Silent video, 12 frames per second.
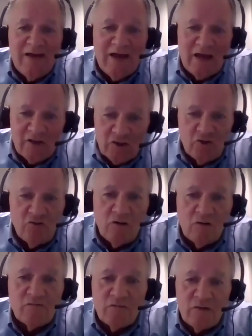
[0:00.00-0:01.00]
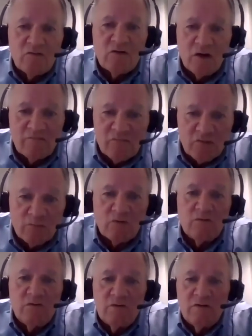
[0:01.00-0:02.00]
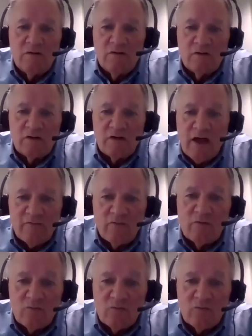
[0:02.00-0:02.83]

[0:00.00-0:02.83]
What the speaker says: and you don't feel comfortable gathering